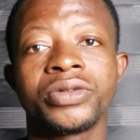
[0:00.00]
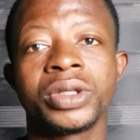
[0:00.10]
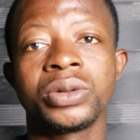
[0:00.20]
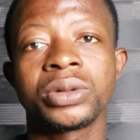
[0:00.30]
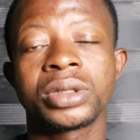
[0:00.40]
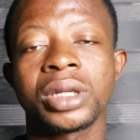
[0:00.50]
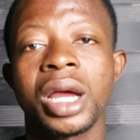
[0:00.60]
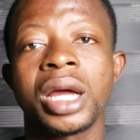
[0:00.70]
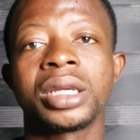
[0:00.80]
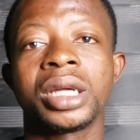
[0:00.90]
views
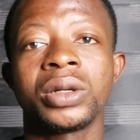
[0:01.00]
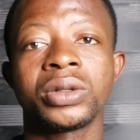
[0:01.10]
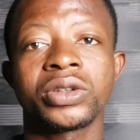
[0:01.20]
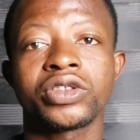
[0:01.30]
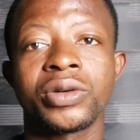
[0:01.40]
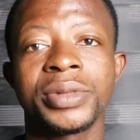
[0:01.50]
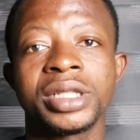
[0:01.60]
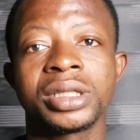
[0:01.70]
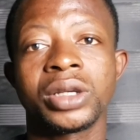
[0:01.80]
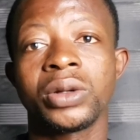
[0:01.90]
and a lot of
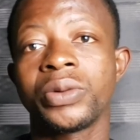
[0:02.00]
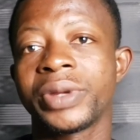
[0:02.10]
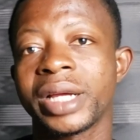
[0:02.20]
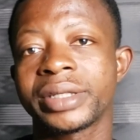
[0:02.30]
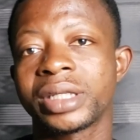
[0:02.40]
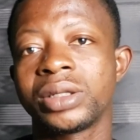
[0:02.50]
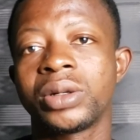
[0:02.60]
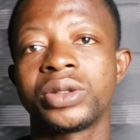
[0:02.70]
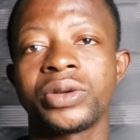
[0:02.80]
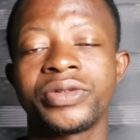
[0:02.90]
comment, a lot of reaction
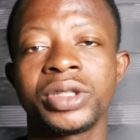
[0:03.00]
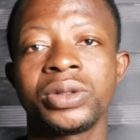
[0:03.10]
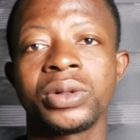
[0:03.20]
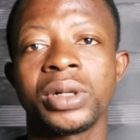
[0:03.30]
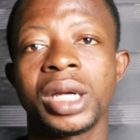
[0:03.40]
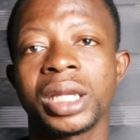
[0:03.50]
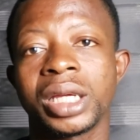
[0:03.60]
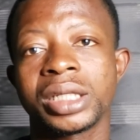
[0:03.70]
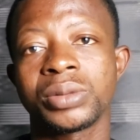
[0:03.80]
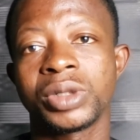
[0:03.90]
on your video and
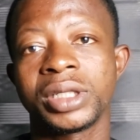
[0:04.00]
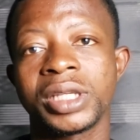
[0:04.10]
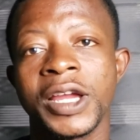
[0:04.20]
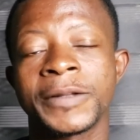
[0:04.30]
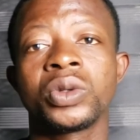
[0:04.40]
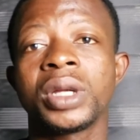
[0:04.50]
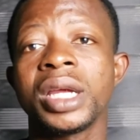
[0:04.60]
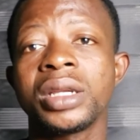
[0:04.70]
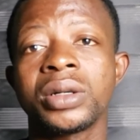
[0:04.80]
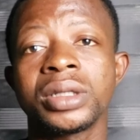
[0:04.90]
get monetized. To
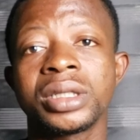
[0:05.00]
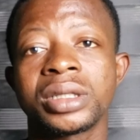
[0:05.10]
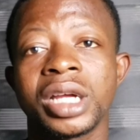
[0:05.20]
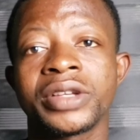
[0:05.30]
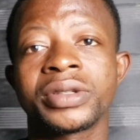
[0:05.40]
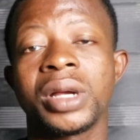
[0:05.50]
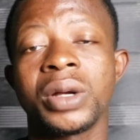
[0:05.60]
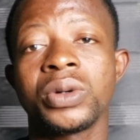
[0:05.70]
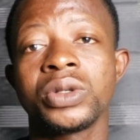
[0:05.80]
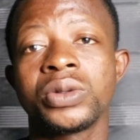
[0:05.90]
get all these stars, you
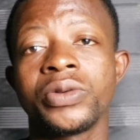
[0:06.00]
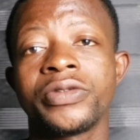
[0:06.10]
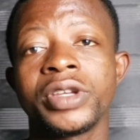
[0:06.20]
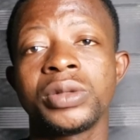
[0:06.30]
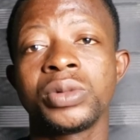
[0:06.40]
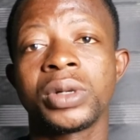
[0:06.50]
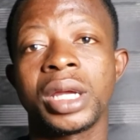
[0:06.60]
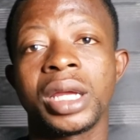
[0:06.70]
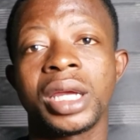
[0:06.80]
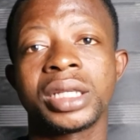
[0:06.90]
can go to Facebook
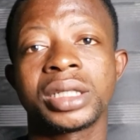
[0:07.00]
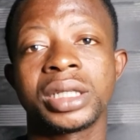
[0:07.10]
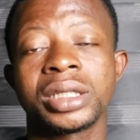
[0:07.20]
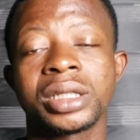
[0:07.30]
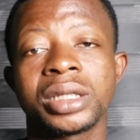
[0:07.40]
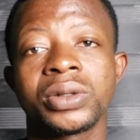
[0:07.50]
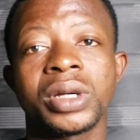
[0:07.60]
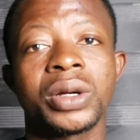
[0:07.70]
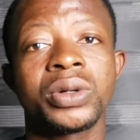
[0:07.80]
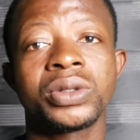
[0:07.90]
and get this. You
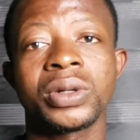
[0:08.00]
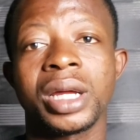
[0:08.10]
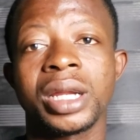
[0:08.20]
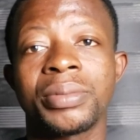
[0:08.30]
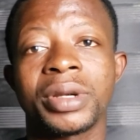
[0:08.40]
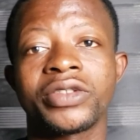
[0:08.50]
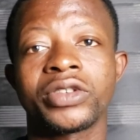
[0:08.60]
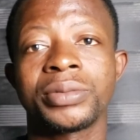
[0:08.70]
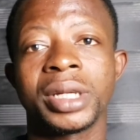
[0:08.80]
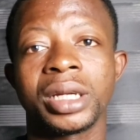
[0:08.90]
can go to other
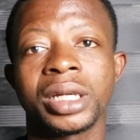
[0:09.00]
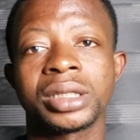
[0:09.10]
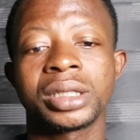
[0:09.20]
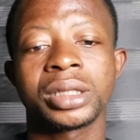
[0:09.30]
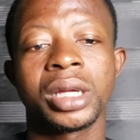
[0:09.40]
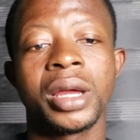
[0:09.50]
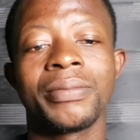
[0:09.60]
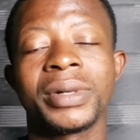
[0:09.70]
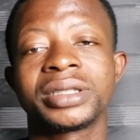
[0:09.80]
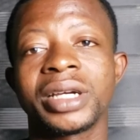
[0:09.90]
platform and get it.
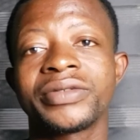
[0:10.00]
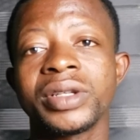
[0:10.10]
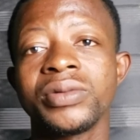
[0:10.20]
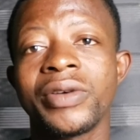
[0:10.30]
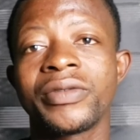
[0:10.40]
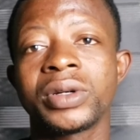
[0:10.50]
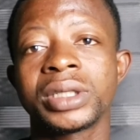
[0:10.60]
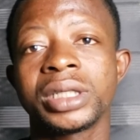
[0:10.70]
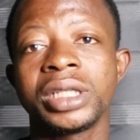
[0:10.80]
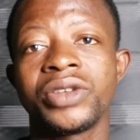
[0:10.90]
But after you have
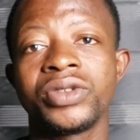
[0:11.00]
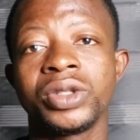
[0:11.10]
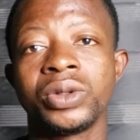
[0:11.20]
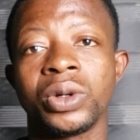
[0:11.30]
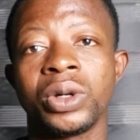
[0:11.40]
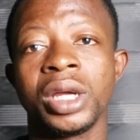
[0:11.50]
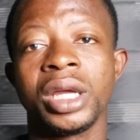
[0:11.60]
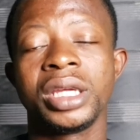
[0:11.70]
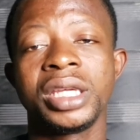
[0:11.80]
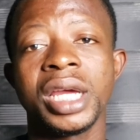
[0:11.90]
gotten the video,
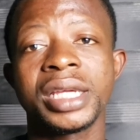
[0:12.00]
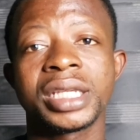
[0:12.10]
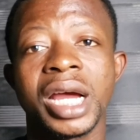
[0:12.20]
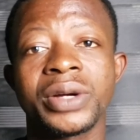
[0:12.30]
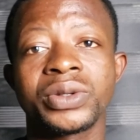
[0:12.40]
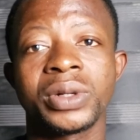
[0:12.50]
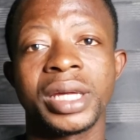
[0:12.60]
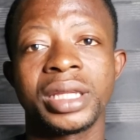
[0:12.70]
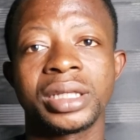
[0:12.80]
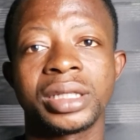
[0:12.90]
here is how to
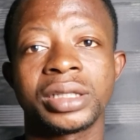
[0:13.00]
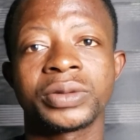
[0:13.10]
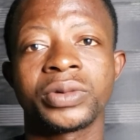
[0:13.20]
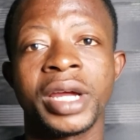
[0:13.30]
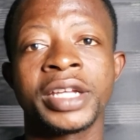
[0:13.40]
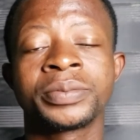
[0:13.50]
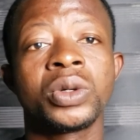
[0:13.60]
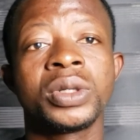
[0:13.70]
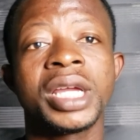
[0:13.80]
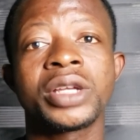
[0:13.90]
edit it, right?
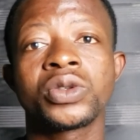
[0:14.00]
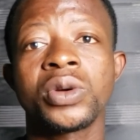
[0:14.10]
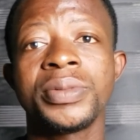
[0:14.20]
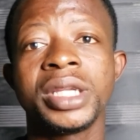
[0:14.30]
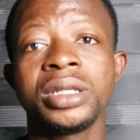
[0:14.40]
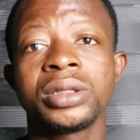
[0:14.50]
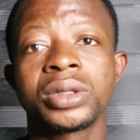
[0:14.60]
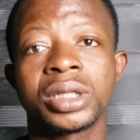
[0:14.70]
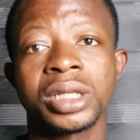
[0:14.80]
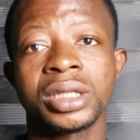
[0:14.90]
So there are so many
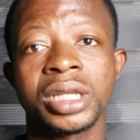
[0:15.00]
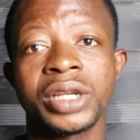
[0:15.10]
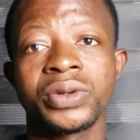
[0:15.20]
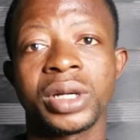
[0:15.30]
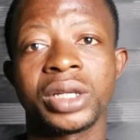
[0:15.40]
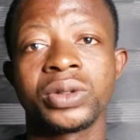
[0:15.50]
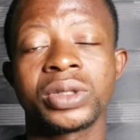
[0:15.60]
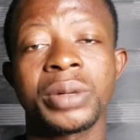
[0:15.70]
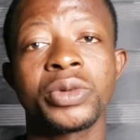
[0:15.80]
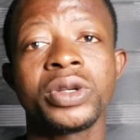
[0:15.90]
things that you can do.
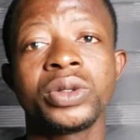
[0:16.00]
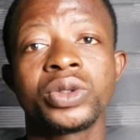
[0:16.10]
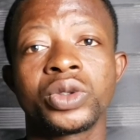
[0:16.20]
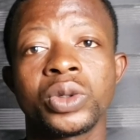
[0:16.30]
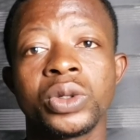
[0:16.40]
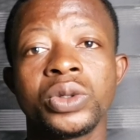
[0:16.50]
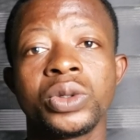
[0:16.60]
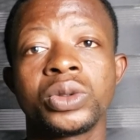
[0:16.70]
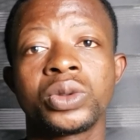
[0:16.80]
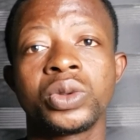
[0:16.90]
So I'm going to show
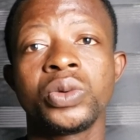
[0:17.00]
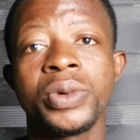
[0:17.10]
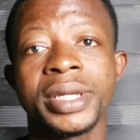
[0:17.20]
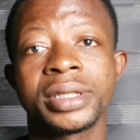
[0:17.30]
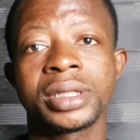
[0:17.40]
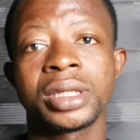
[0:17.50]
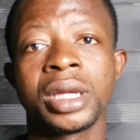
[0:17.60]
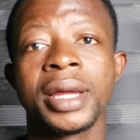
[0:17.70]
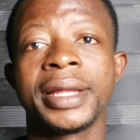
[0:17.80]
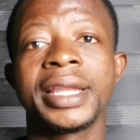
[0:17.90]
you two ways
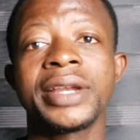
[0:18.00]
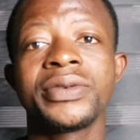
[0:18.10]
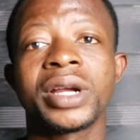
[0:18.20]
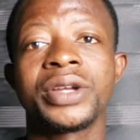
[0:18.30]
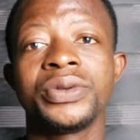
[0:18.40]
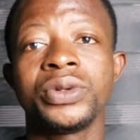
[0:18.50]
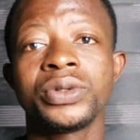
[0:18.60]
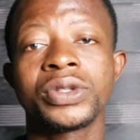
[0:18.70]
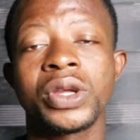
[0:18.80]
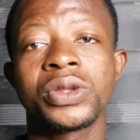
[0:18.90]
that you can
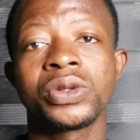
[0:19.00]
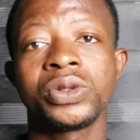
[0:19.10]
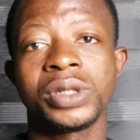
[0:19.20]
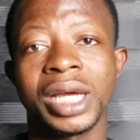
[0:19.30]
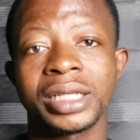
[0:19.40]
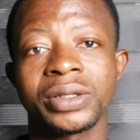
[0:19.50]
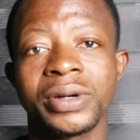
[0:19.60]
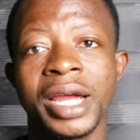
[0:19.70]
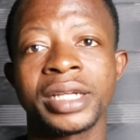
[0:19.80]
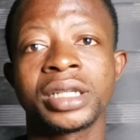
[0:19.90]
use to do that,
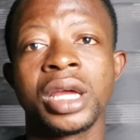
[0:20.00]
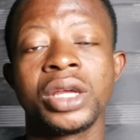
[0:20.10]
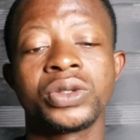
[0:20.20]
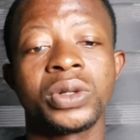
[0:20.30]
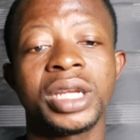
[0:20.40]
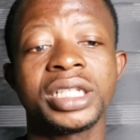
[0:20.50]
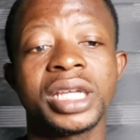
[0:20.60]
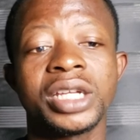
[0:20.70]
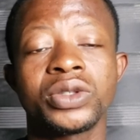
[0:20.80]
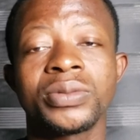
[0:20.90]
right? So let's
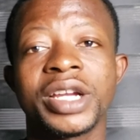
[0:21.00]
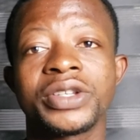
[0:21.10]
head to my